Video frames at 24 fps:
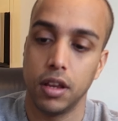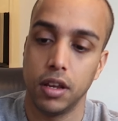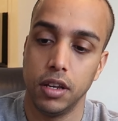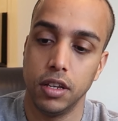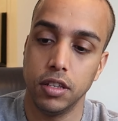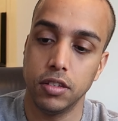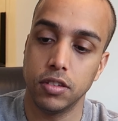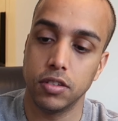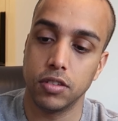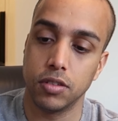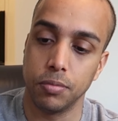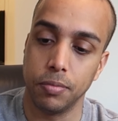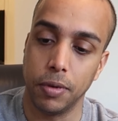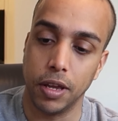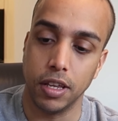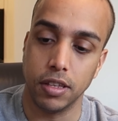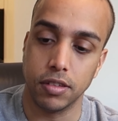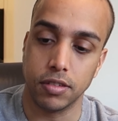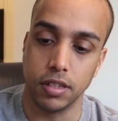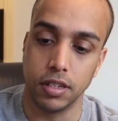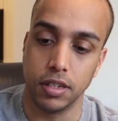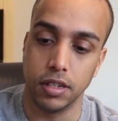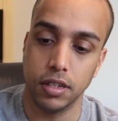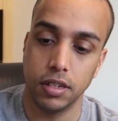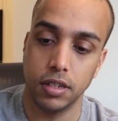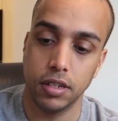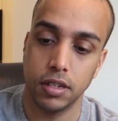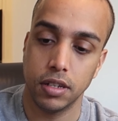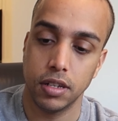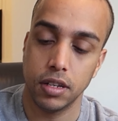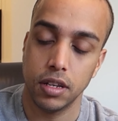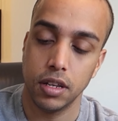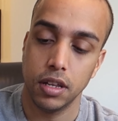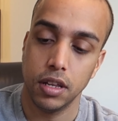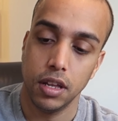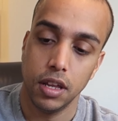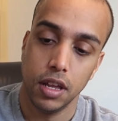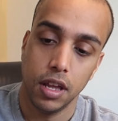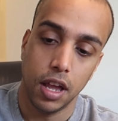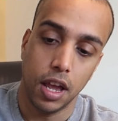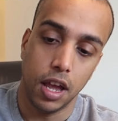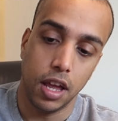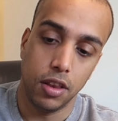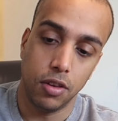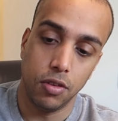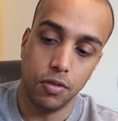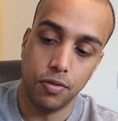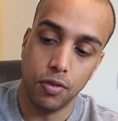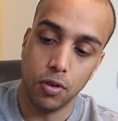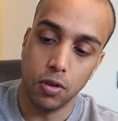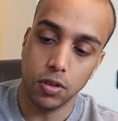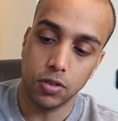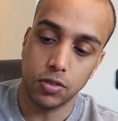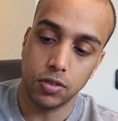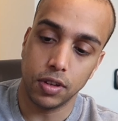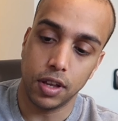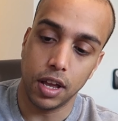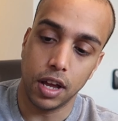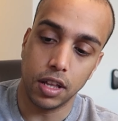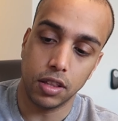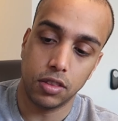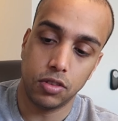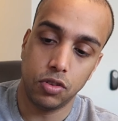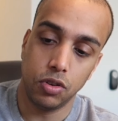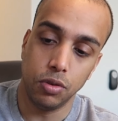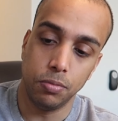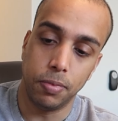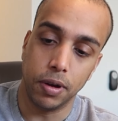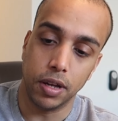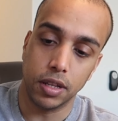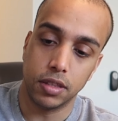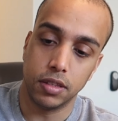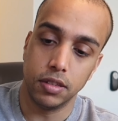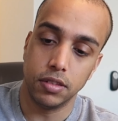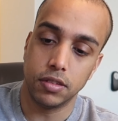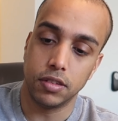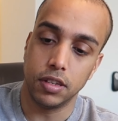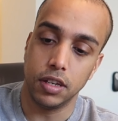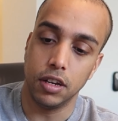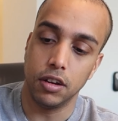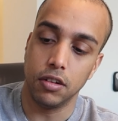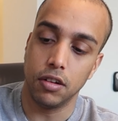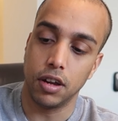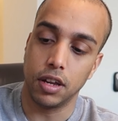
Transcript: This is amazing. And you've also got two buttons here.